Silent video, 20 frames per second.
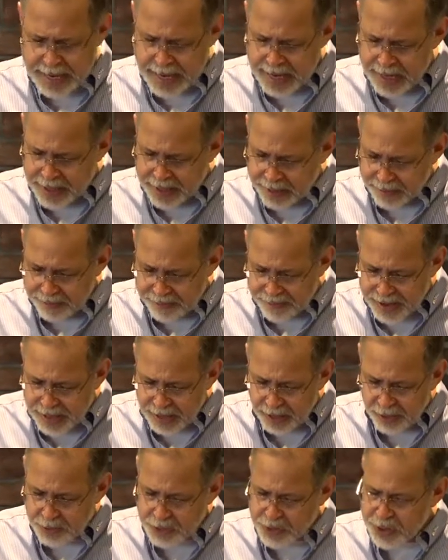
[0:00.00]
in the
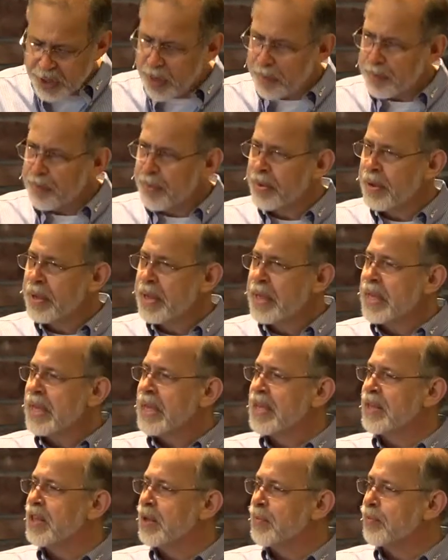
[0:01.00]
fellowship,
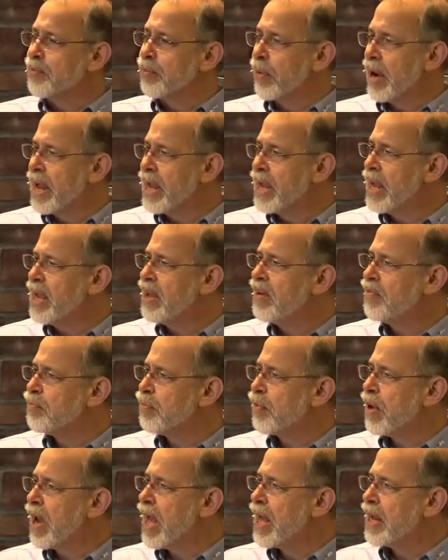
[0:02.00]
in the breaking of
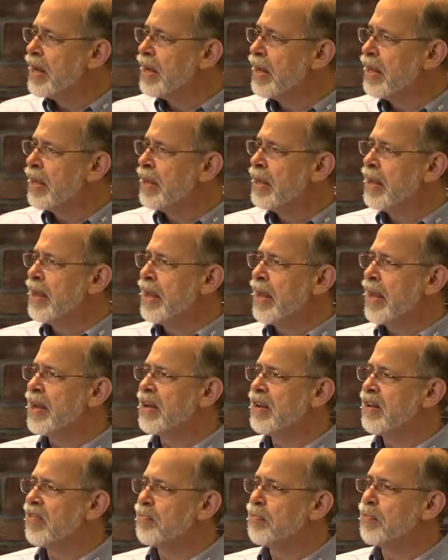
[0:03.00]
bread,
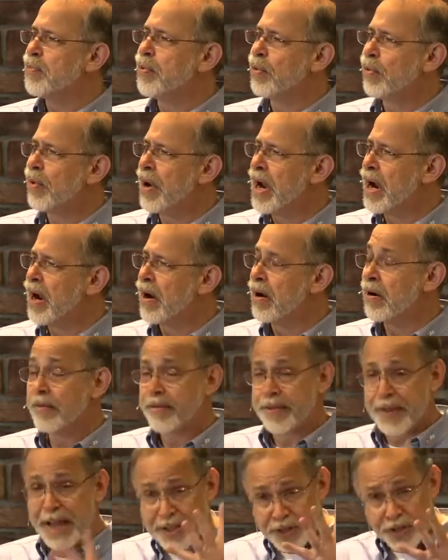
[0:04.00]
and of prayer.
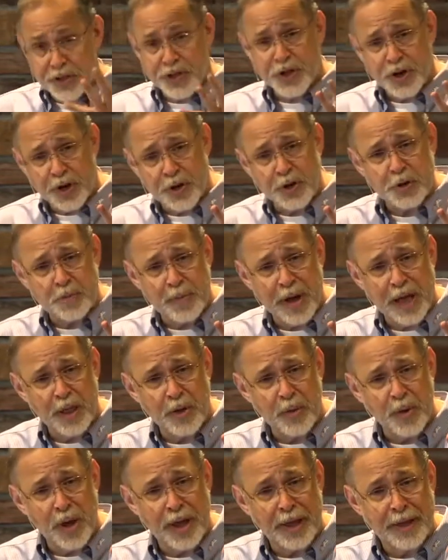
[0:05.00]
That's church, by
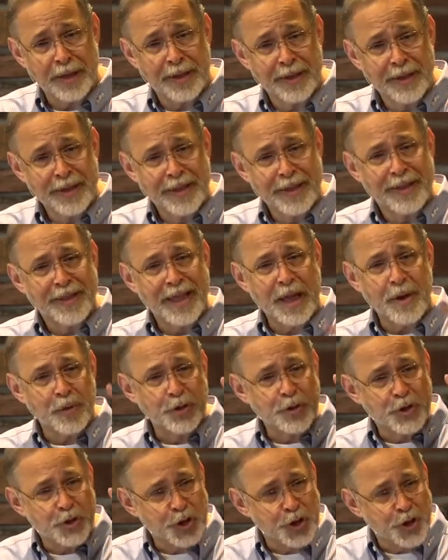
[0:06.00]
the way. That
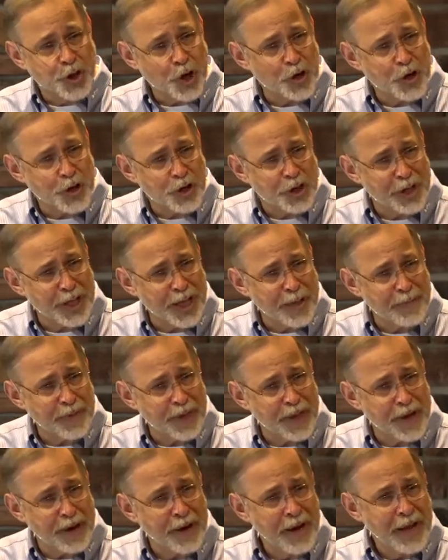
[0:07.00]
was church to them
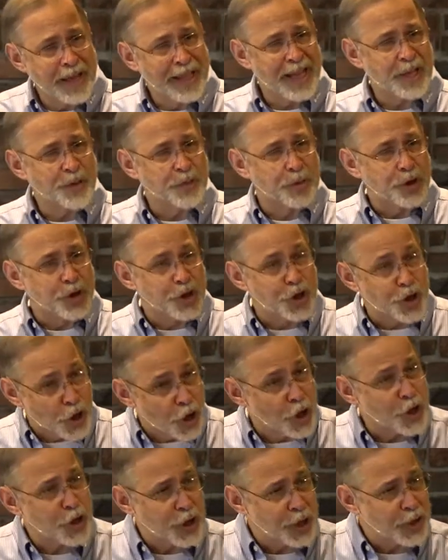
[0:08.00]
there. That's what
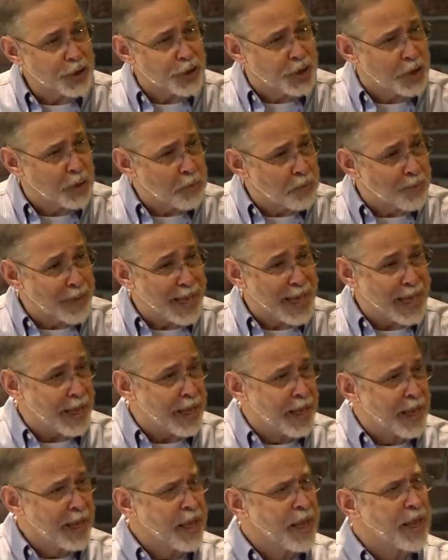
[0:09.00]
church is to be.
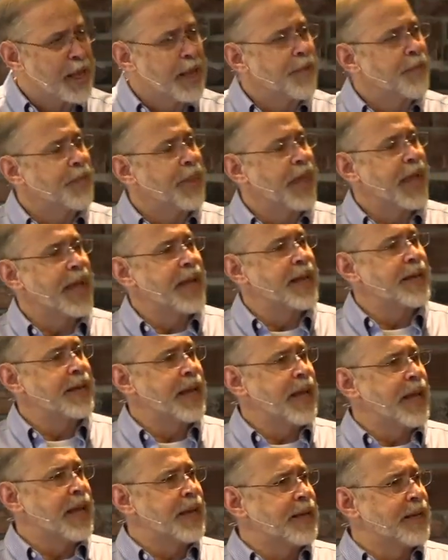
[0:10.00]
And,
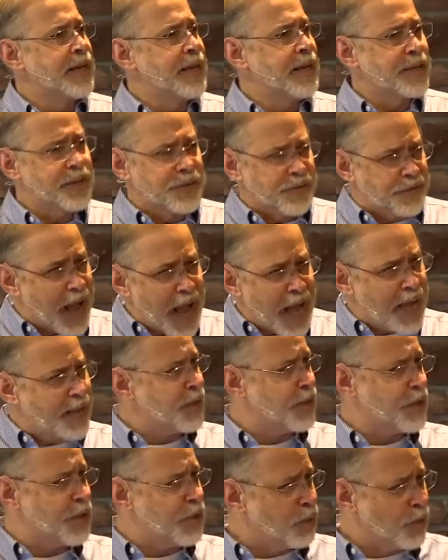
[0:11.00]
and it's fine
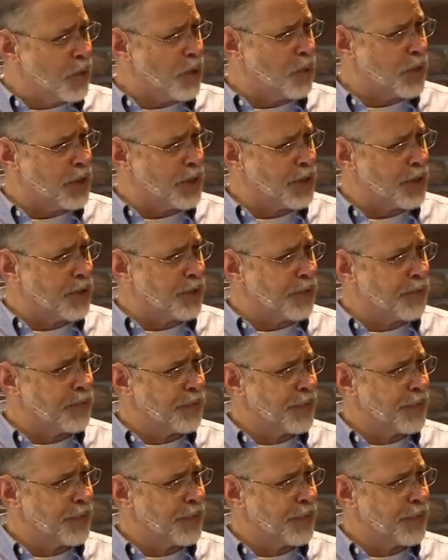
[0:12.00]
to do what we do.